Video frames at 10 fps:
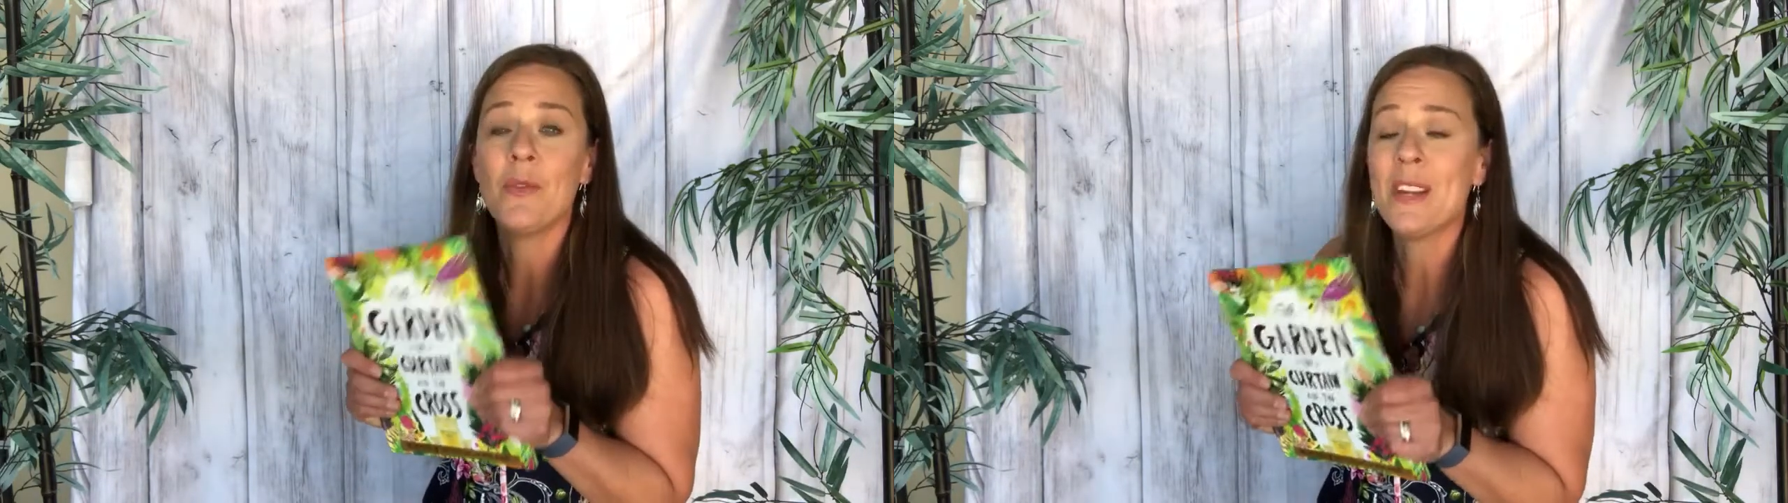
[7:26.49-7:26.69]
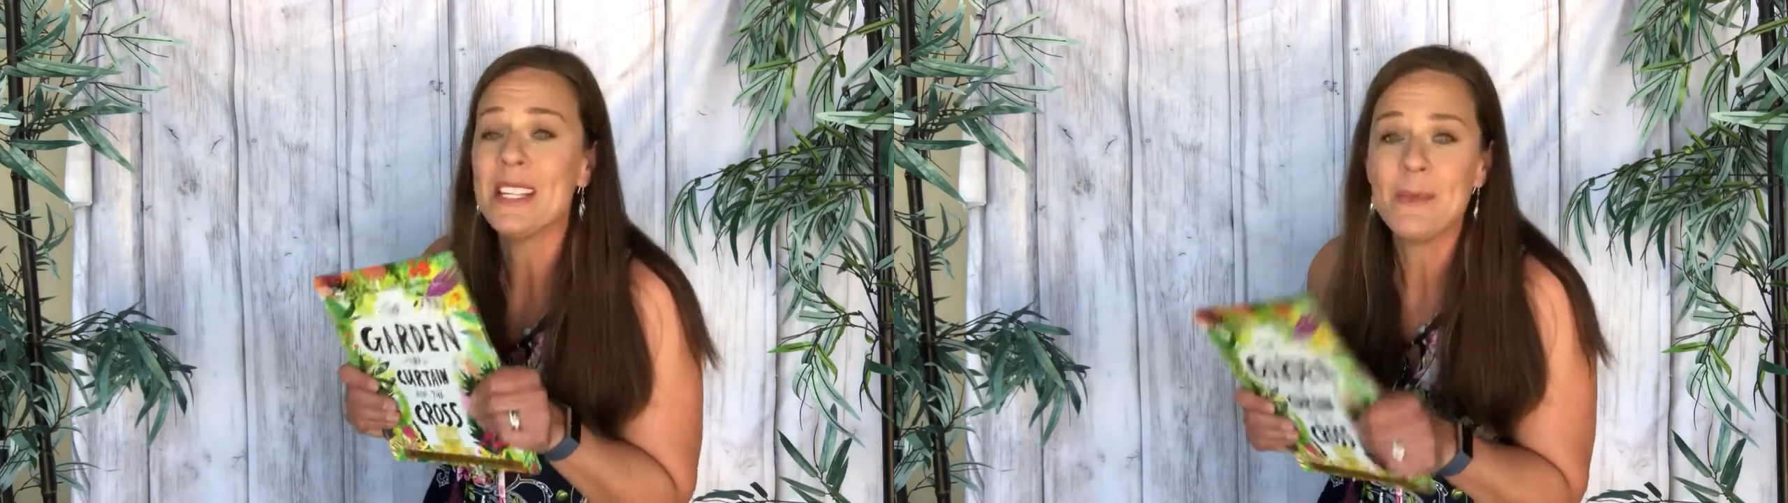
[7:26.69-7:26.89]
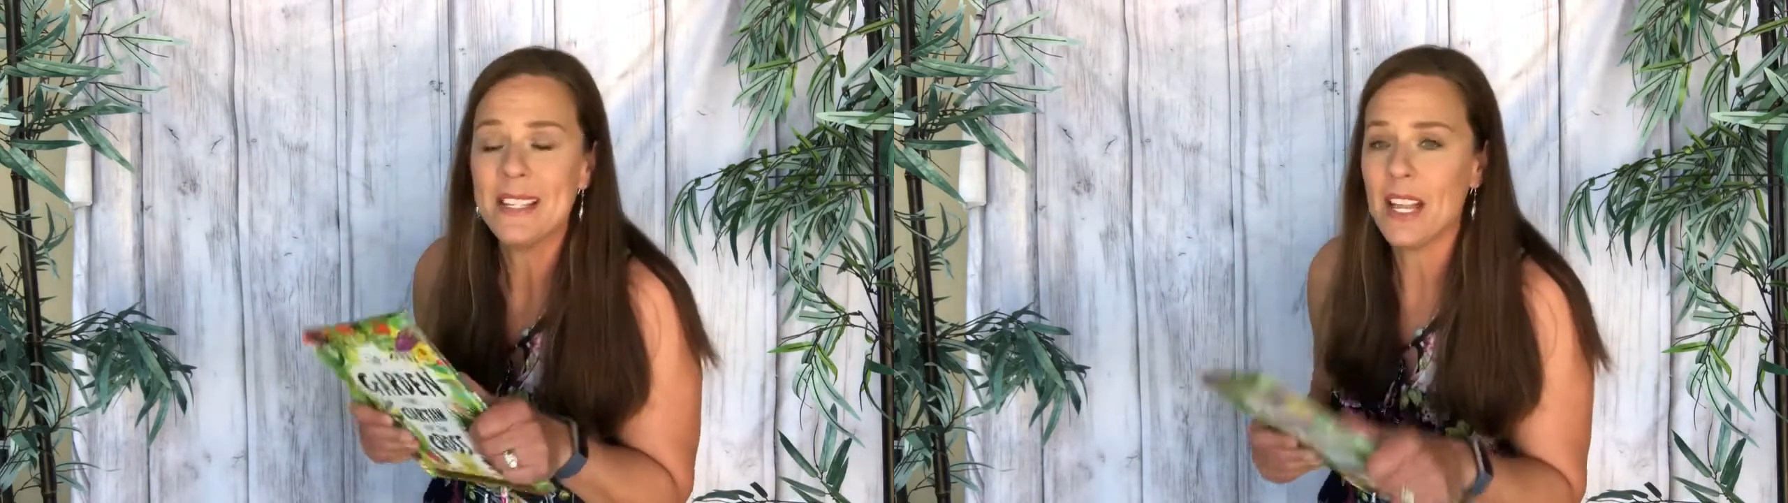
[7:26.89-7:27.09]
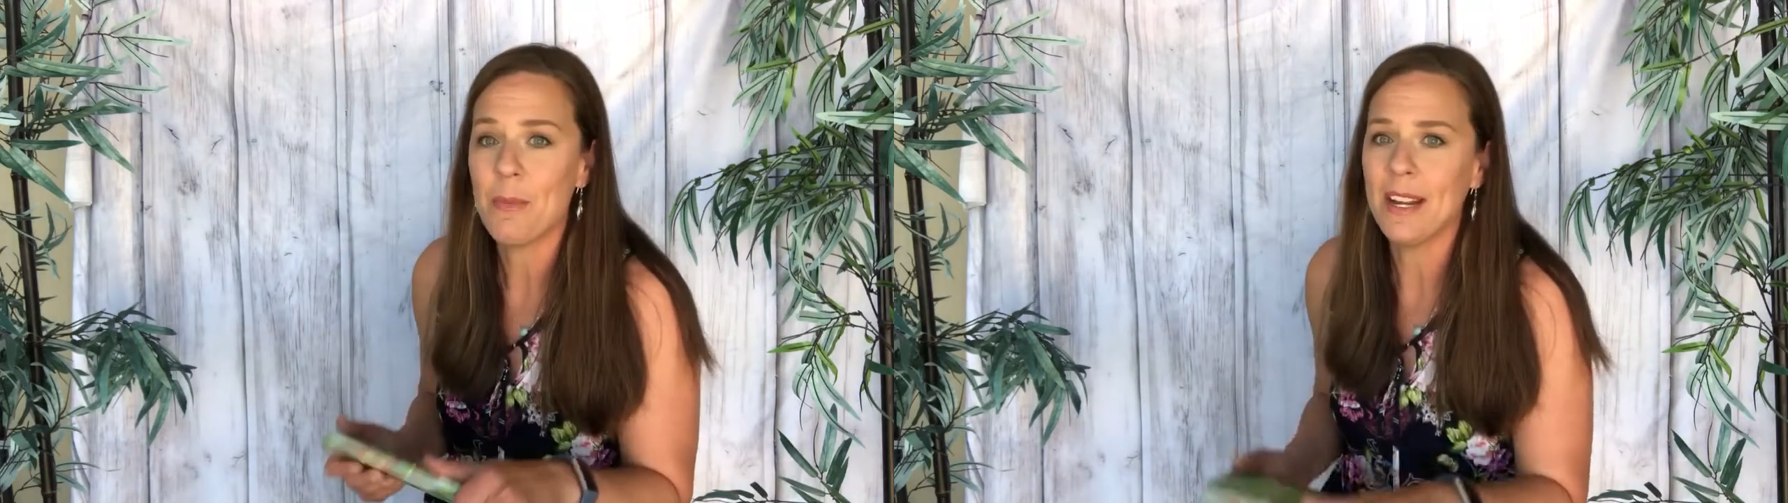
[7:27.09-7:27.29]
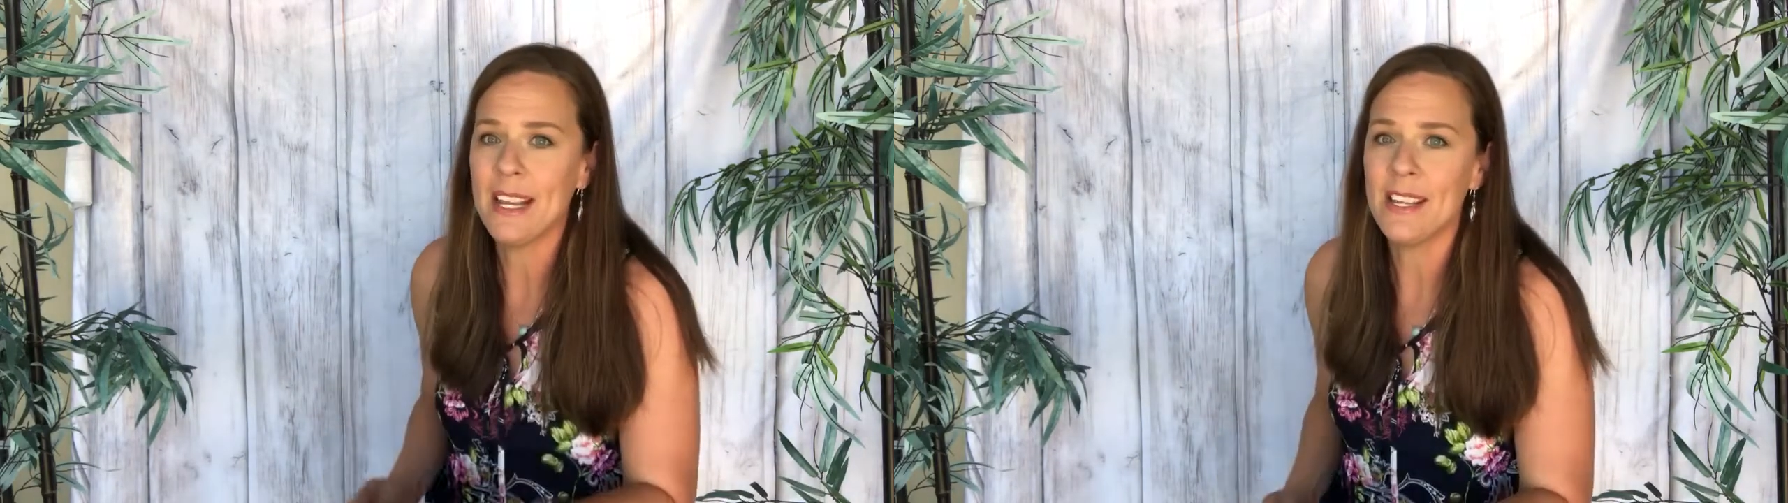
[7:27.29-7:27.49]
reason we
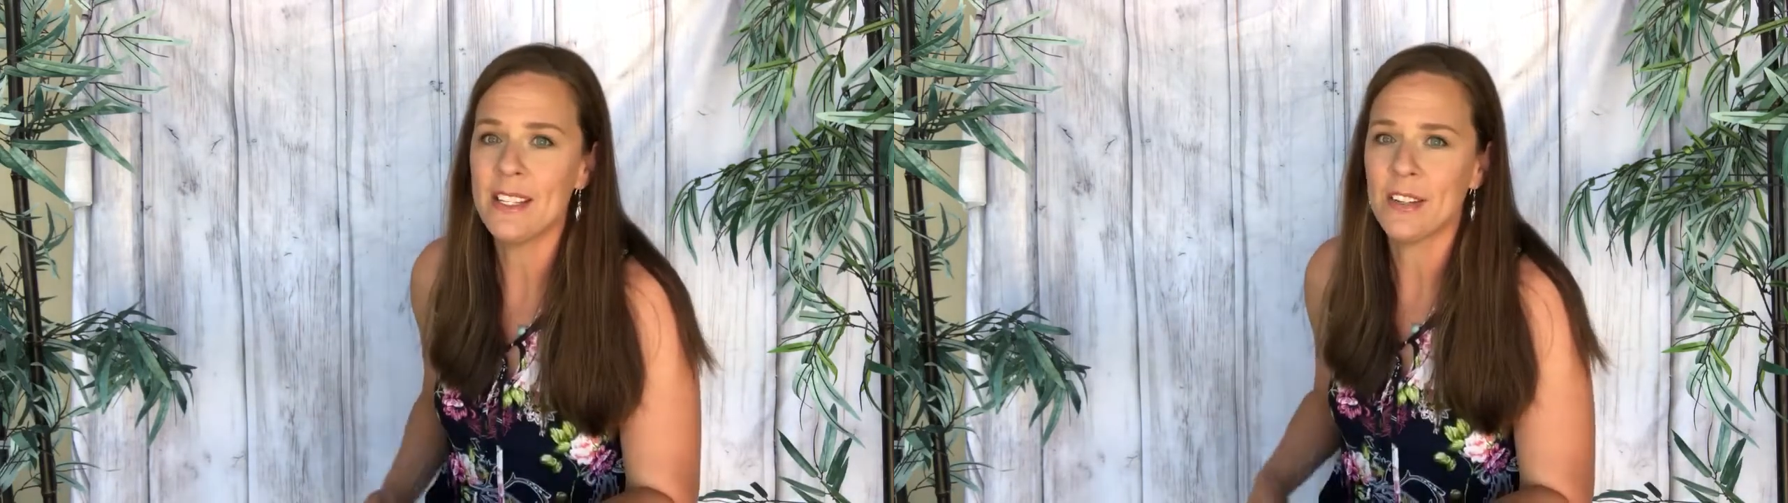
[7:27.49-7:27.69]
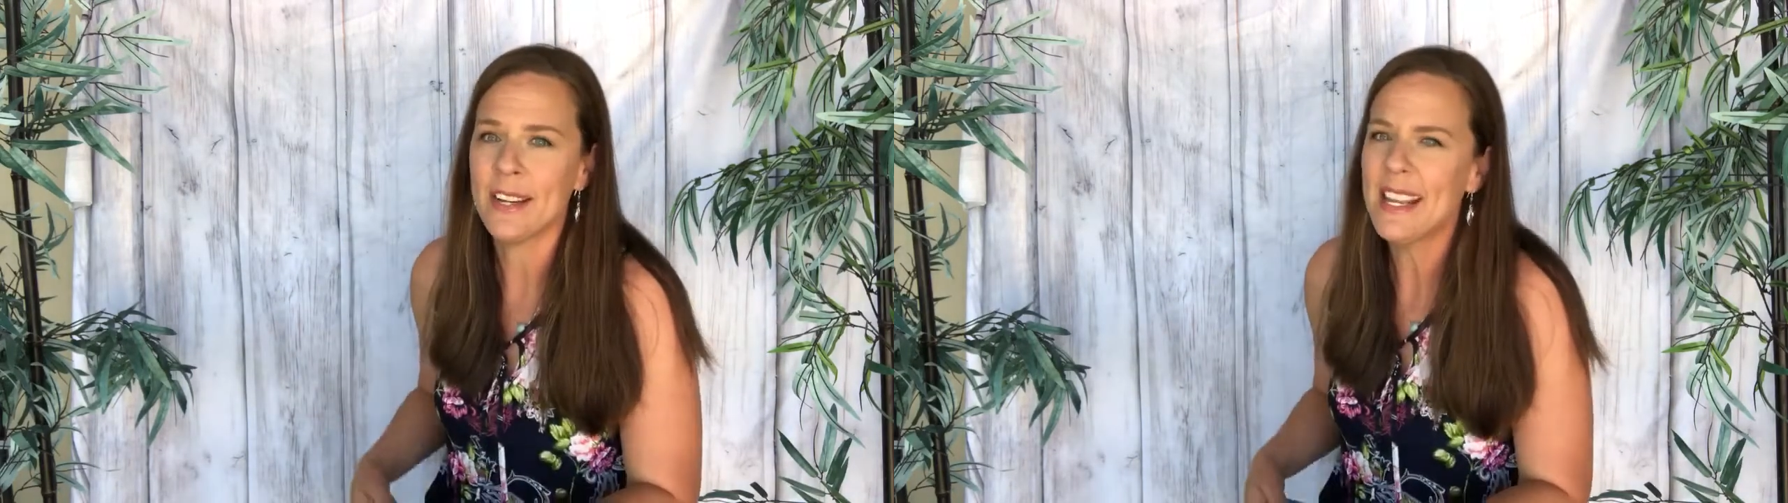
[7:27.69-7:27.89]
celebrate Easter